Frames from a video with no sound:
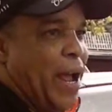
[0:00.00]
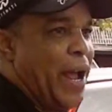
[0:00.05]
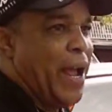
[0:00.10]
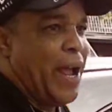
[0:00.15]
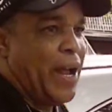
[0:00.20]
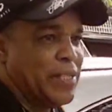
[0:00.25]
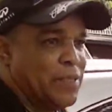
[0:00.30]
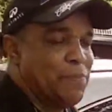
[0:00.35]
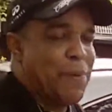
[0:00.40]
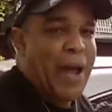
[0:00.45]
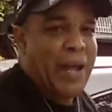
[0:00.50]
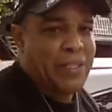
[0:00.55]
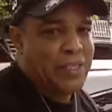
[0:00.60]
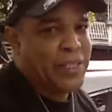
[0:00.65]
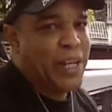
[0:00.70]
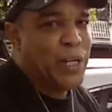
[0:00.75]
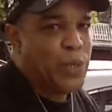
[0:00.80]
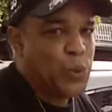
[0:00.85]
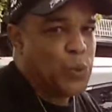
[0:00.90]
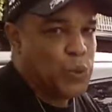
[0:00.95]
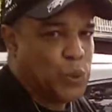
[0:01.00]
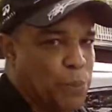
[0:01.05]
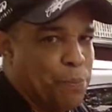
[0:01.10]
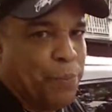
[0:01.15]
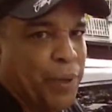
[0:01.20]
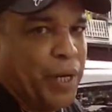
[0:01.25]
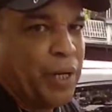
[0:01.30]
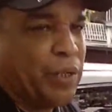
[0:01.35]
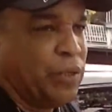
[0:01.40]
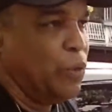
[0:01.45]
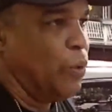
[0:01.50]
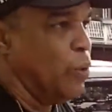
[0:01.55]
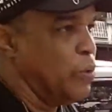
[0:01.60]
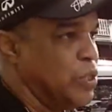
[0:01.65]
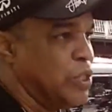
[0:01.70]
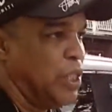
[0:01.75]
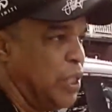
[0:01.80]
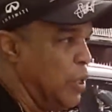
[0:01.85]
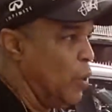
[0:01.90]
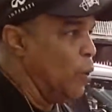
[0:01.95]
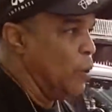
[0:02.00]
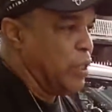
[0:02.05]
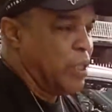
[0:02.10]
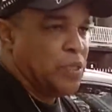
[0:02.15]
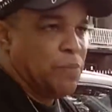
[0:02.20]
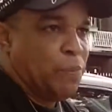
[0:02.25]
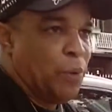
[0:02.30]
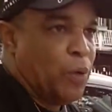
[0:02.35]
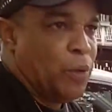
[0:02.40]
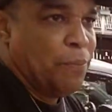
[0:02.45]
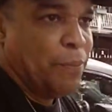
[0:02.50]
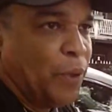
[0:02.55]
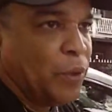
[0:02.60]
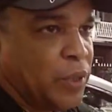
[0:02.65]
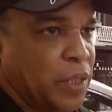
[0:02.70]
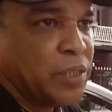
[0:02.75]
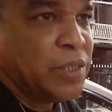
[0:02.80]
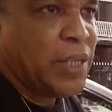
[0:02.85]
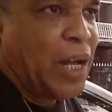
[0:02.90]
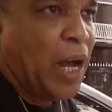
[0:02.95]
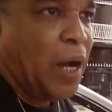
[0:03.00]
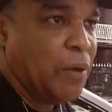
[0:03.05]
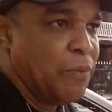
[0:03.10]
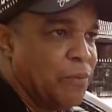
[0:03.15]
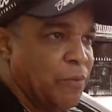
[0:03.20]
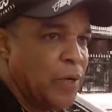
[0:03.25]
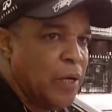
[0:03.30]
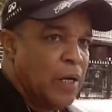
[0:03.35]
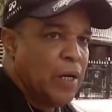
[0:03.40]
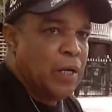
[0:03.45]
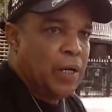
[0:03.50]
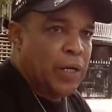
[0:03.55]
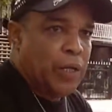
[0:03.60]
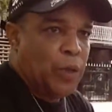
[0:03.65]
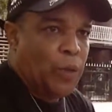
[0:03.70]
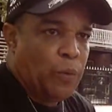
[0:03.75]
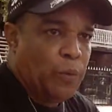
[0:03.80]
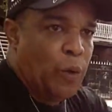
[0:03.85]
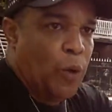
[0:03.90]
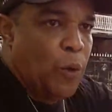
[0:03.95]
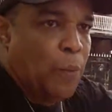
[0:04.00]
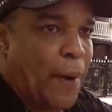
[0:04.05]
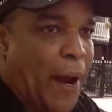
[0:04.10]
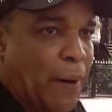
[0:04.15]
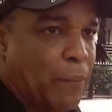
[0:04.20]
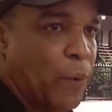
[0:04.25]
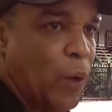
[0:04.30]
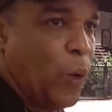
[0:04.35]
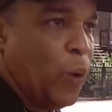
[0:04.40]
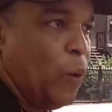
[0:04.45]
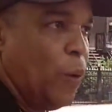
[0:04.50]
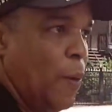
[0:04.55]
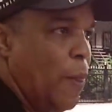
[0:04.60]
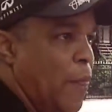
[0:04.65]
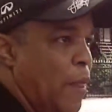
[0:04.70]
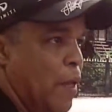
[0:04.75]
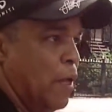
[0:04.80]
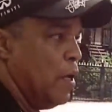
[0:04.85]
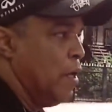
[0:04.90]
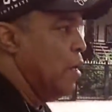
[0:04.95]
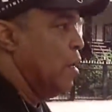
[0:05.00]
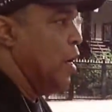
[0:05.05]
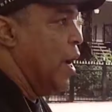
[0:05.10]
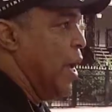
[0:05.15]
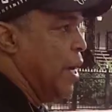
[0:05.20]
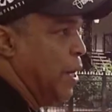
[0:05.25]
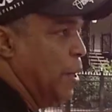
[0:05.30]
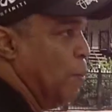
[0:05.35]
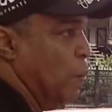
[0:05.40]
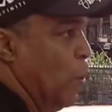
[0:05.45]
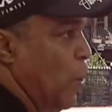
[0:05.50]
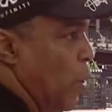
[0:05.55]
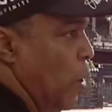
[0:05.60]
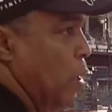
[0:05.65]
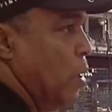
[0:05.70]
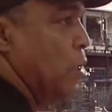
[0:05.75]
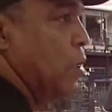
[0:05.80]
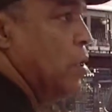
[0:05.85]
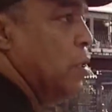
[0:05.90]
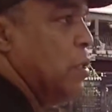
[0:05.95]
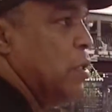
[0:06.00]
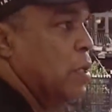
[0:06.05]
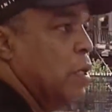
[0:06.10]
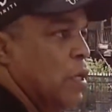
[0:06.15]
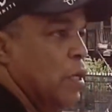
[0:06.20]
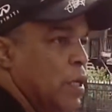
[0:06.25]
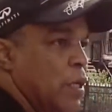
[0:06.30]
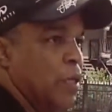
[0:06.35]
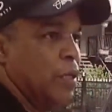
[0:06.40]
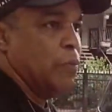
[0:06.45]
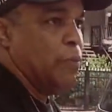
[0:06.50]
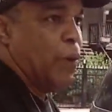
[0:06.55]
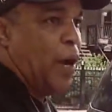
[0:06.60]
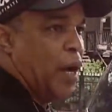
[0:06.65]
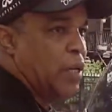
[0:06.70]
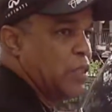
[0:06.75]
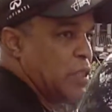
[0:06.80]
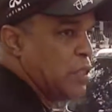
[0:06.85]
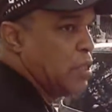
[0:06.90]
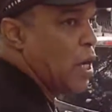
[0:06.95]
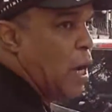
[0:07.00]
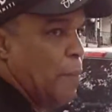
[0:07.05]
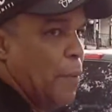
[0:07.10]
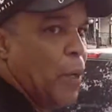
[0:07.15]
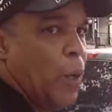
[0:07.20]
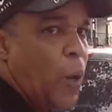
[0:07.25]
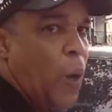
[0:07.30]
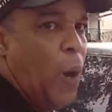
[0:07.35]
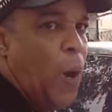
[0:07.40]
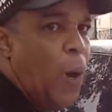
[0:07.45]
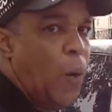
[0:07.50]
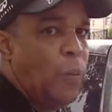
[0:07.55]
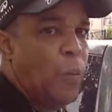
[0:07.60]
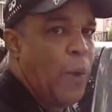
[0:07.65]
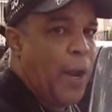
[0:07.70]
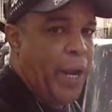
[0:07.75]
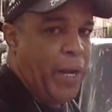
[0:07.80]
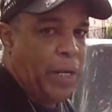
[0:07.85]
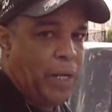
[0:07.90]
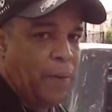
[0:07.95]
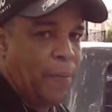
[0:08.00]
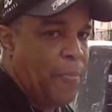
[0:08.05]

as bad as they used to be. You don't see all these burned buildings down, you know, row by row anymore. Bronx has come a long way,